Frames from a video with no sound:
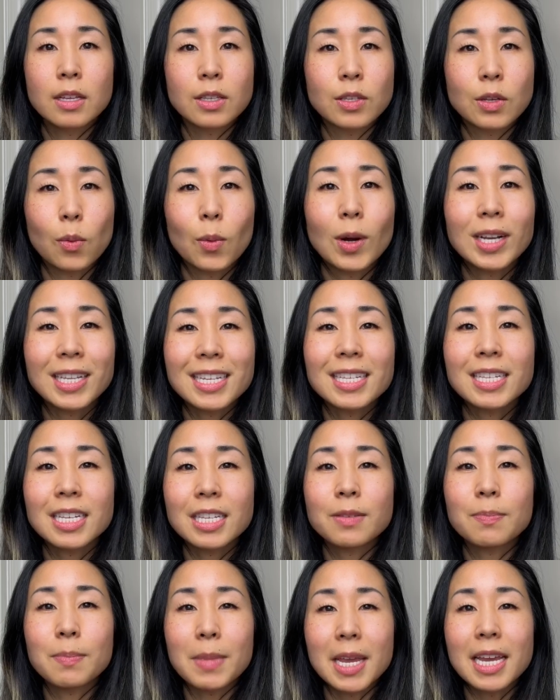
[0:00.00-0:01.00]
So what does
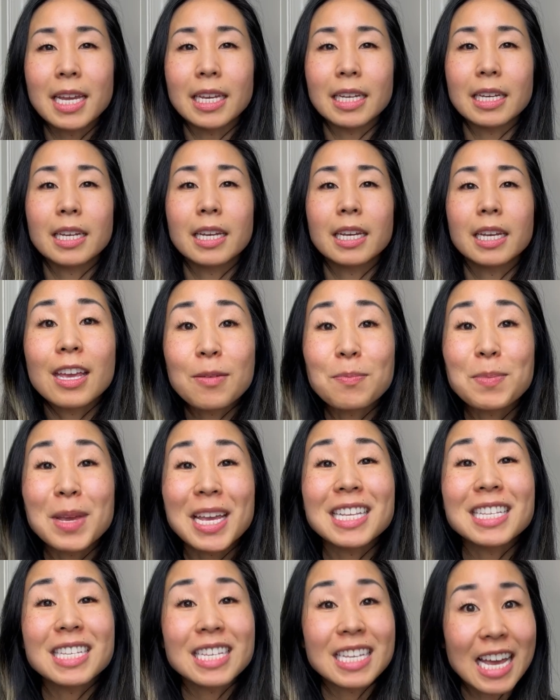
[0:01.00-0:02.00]
this mean? It
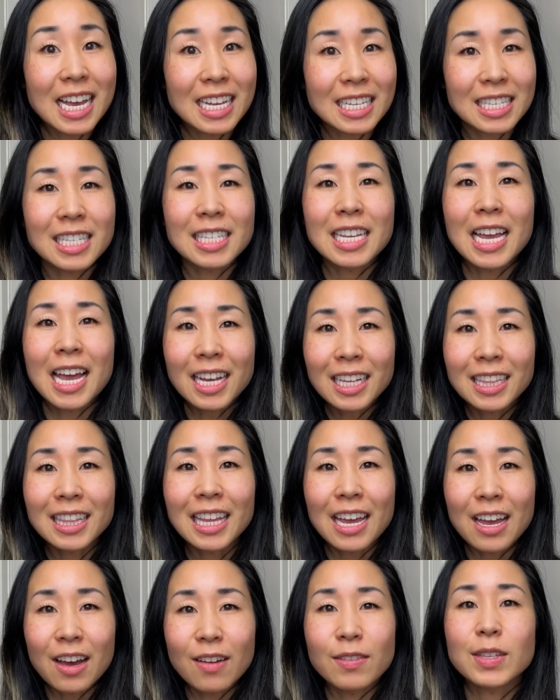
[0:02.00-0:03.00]
means, yes, tech
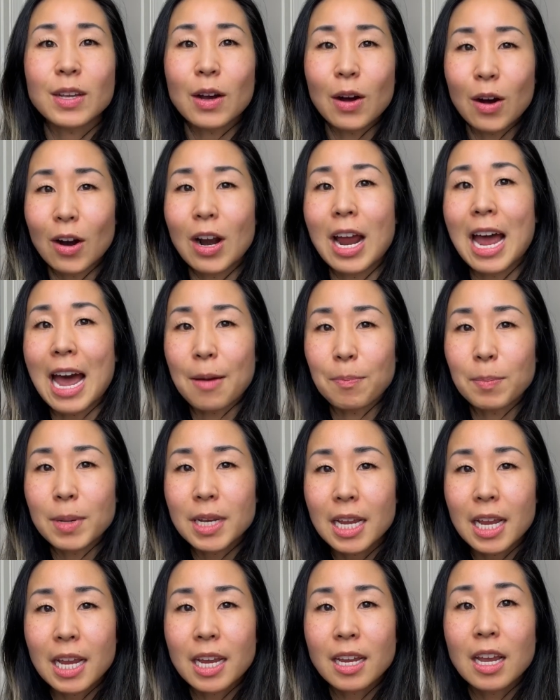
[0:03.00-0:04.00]
layoffs are
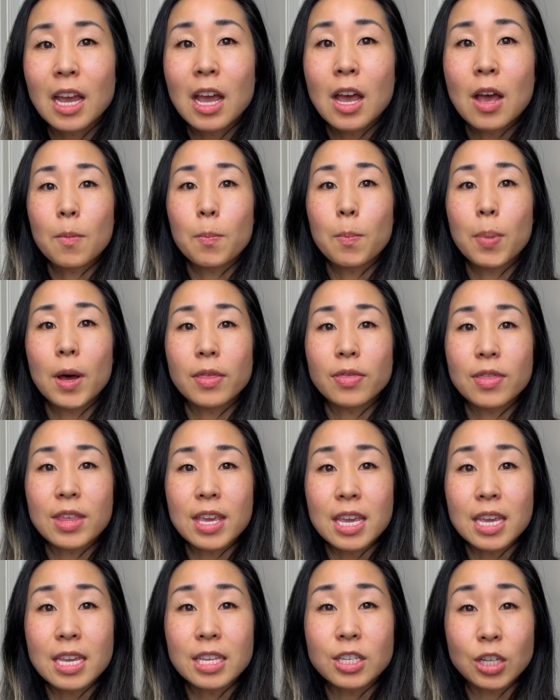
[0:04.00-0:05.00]
happening, but
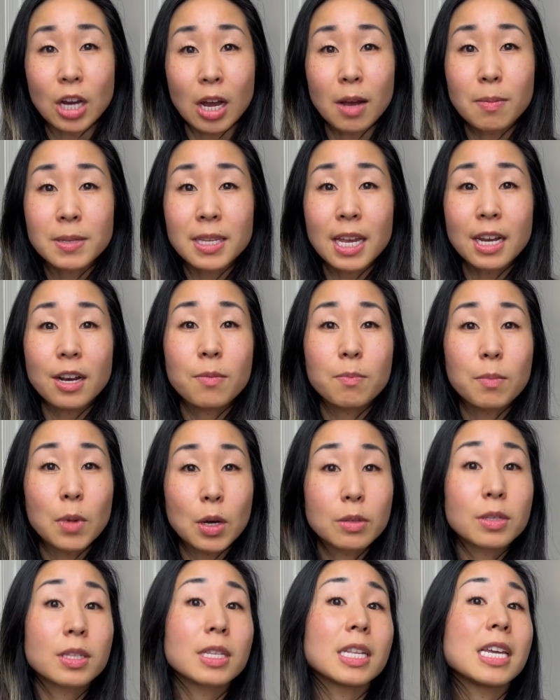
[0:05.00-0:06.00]
the jobs that are
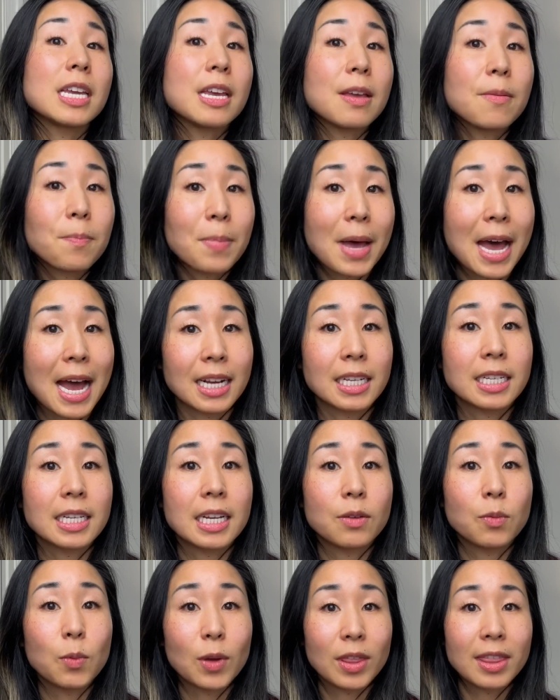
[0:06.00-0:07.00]
mostly
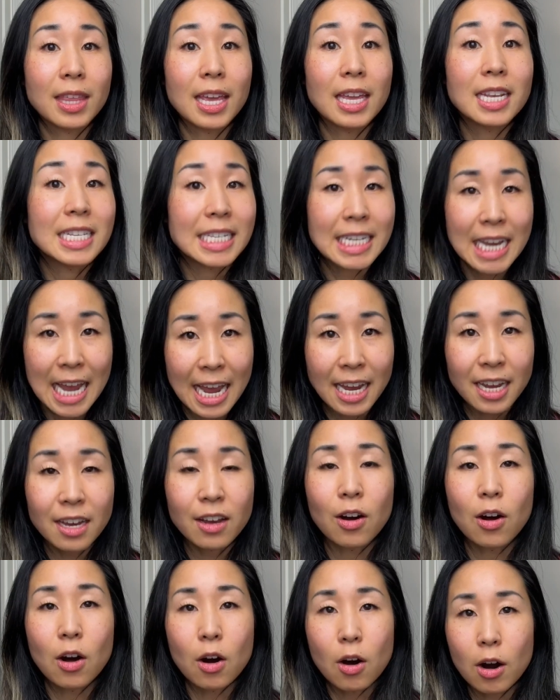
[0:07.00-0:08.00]
impacted within tech
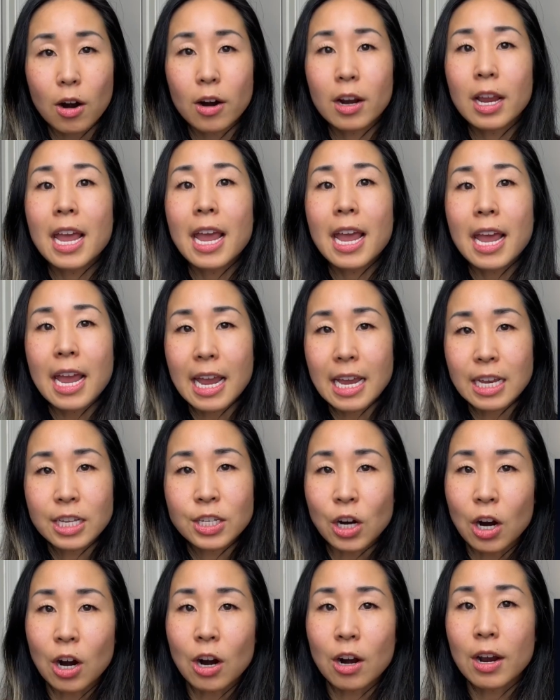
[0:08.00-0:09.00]
are
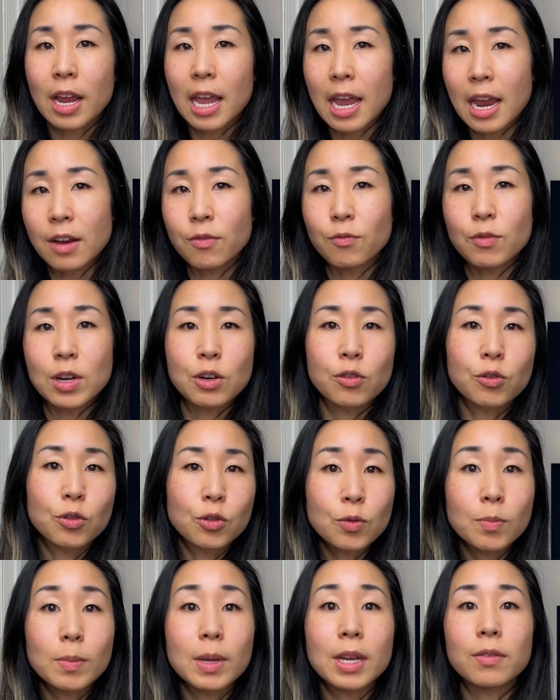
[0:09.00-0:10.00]
H R and
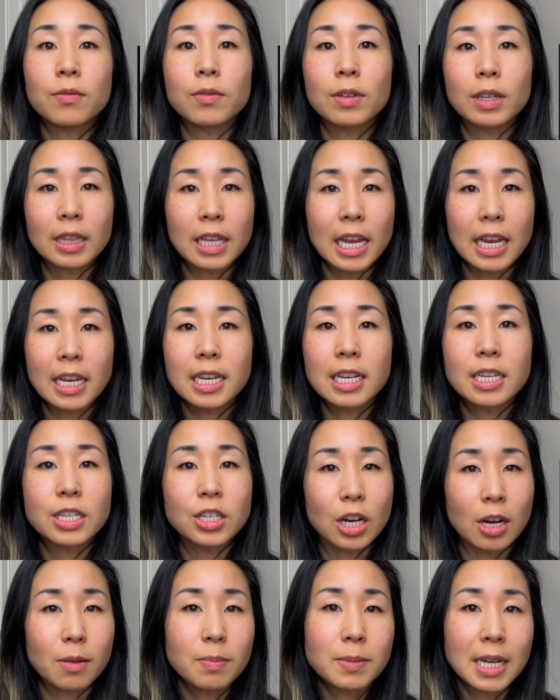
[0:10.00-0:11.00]
recruitment-related
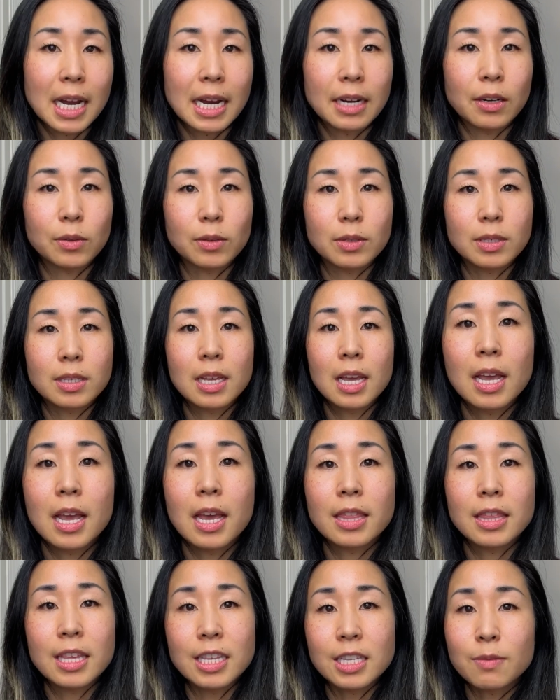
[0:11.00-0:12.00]
job titles.
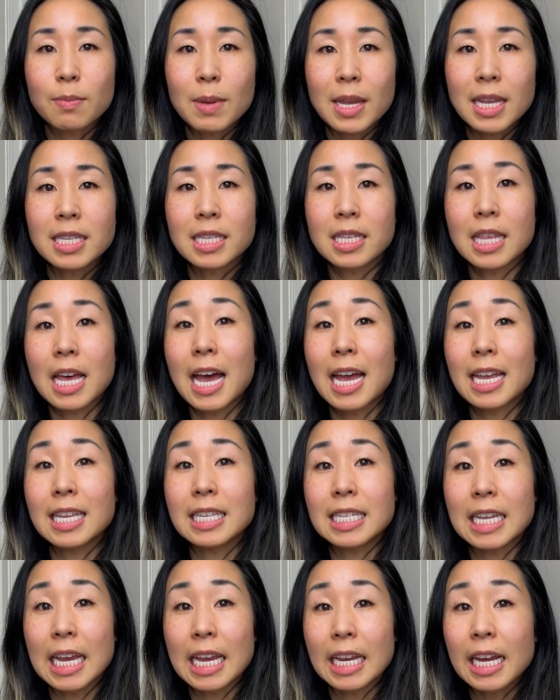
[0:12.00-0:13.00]
This means
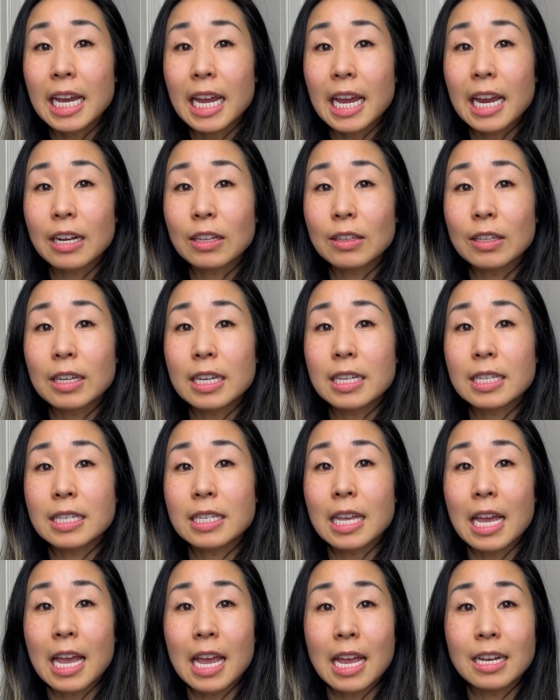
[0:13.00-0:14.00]
that data
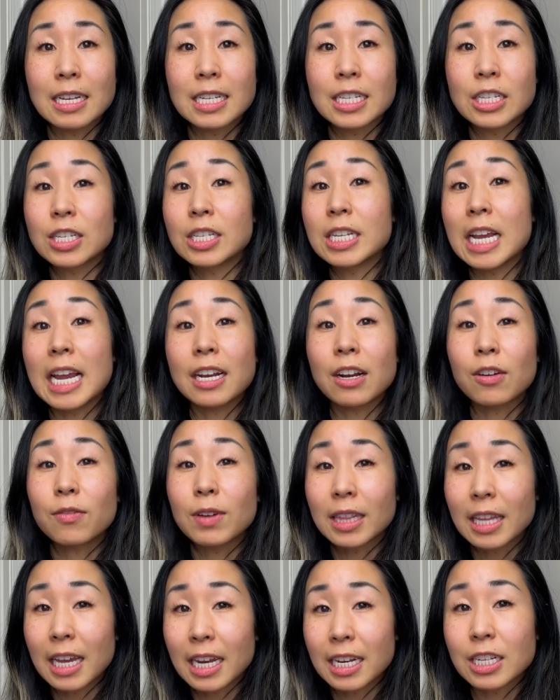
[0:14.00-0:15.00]
analysts and
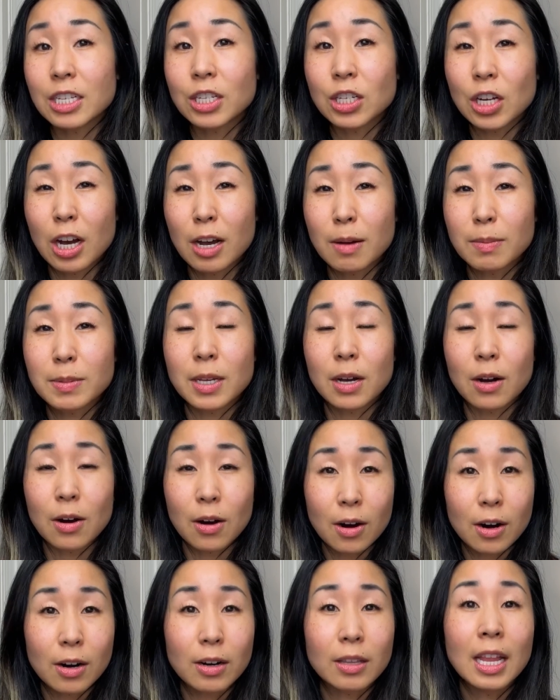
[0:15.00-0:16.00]
data-related jobs
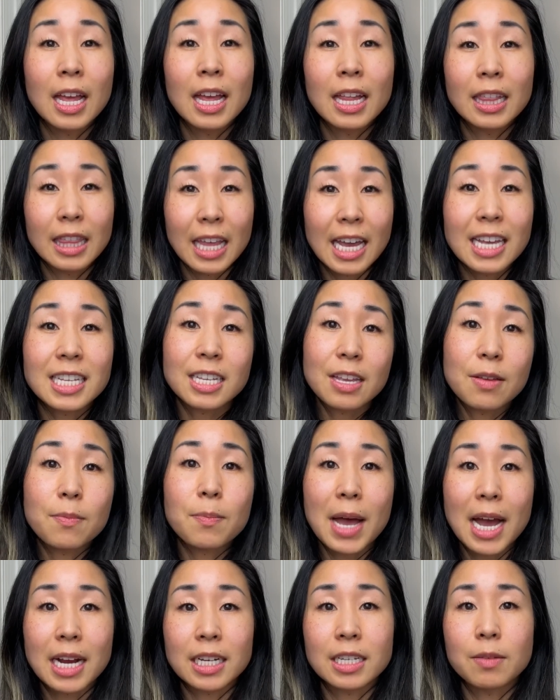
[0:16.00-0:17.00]
are less
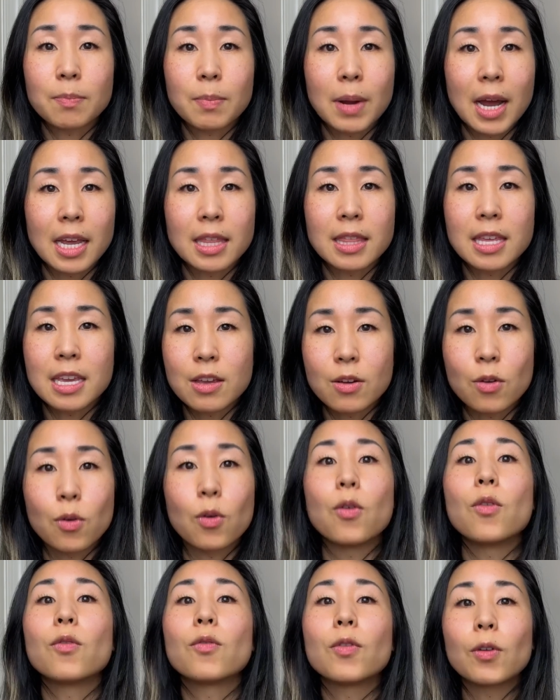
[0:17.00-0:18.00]
impacted by the
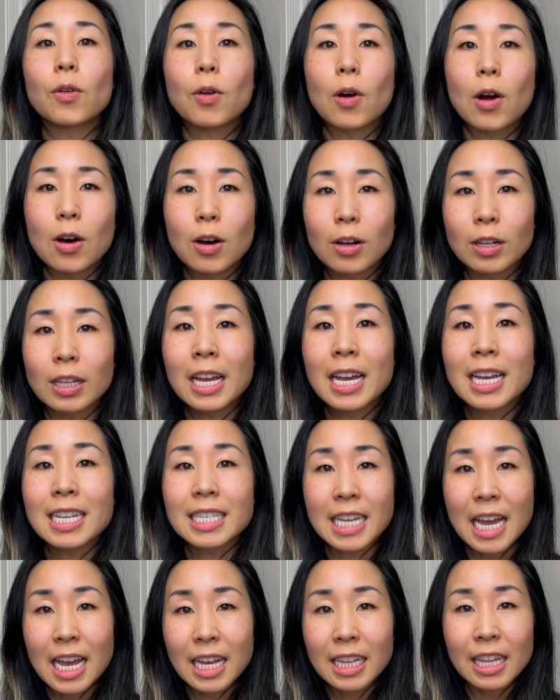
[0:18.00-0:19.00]
overall
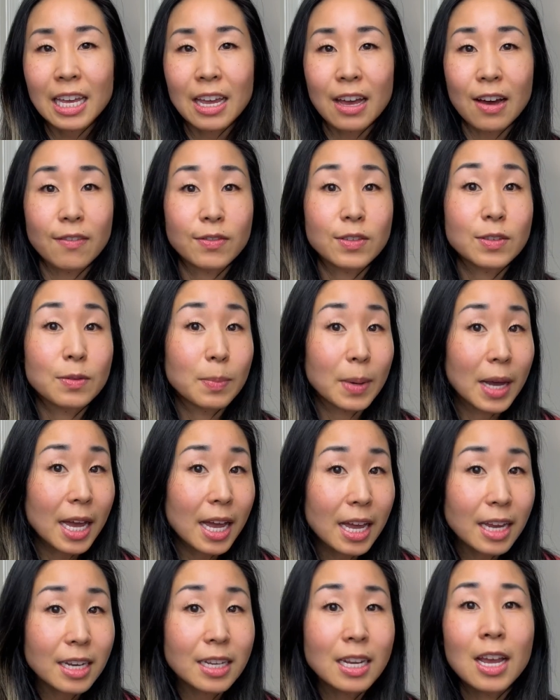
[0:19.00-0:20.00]
tech layoffs,
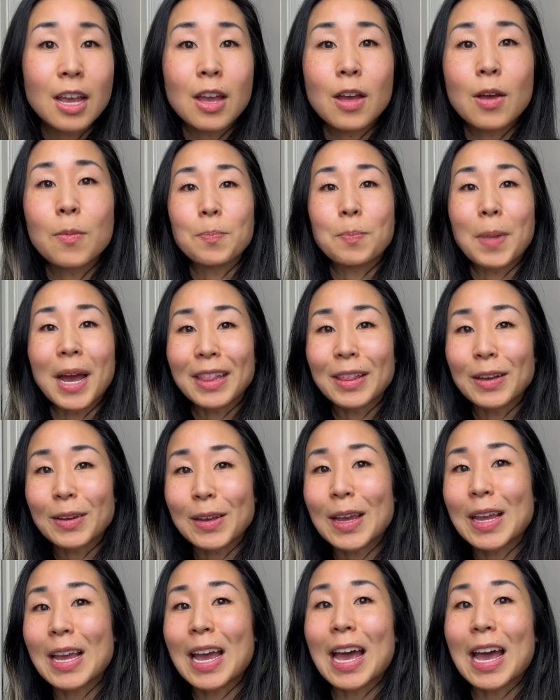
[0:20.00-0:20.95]
but by looking